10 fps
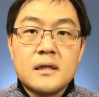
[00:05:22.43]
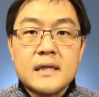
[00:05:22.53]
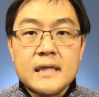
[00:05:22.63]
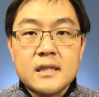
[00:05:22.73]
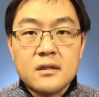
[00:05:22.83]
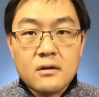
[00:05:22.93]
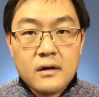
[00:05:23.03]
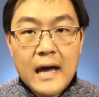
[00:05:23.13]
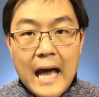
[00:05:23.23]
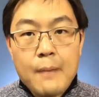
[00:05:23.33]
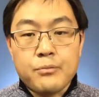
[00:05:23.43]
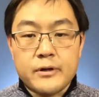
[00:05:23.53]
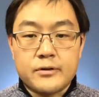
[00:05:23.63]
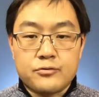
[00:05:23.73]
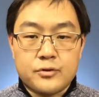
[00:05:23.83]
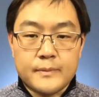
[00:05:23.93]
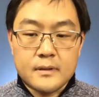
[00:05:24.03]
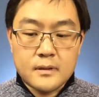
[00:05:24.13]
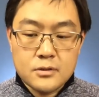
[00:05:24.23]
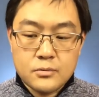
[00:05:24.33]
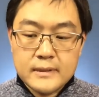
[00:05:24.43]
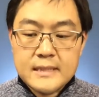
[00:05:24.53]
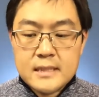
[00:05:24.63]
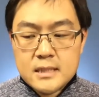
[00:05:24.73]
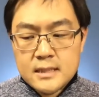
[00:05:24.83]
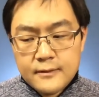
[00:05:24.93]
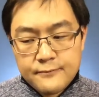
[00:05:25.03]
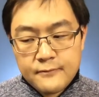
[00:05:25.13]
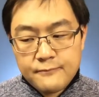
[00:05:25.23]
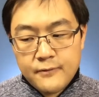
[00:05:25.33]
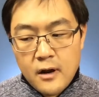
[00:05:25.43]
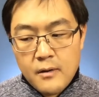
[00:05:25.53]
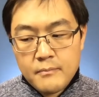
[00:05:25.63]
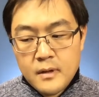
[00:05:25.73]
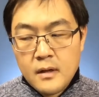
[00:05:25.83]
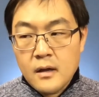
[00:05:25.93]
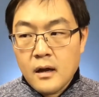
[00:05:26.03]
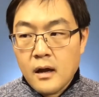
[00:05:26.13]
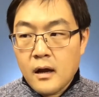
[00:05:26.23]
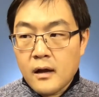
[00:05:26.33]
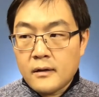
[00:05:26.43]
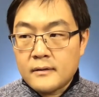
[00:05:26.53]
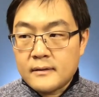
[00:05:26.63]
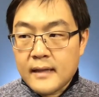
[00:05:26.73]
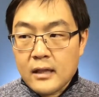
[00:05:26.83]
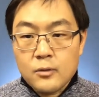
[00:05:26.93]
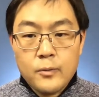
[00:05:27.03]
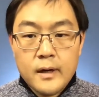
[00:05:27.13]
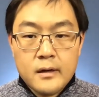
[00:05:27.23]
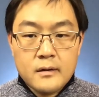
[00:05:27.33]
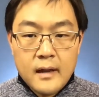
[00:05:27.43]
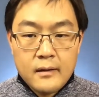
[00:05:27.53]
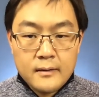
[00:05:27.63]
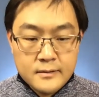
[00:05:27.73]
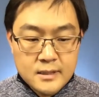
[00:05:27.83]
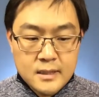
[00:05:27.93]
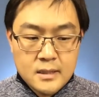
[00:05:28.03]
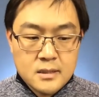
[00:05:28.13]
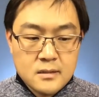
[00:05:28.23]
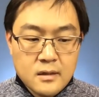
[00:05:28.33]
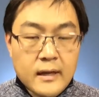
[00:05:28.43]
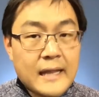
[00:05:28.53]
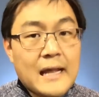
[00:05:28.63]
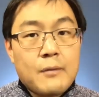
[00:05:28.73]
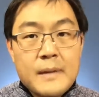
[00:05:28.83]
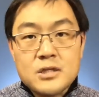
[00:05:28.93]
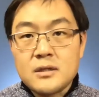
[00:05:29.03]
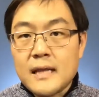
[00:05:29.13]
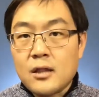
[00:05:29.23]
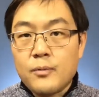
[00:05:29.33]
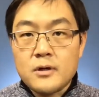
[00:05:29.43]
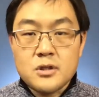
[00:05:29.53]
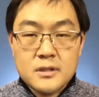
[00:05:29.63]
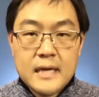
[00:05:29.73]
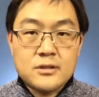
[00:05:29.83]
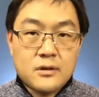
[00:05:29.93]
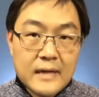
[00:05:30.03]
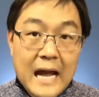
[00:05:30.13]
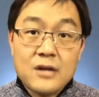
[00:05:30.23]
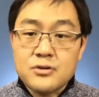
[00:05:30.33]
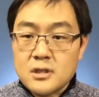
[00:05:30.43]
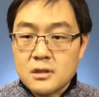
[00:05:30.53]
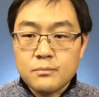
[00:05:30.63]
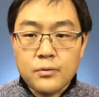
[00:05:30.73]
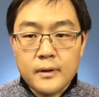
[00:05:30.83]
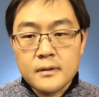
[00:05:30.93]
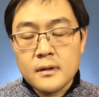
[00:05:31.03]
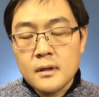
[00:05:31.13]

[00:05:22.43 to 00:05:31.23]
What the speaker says: in the operating agreement. So this is different from Delaware LLCs, and I'll mention Delaware just as a contrasting point,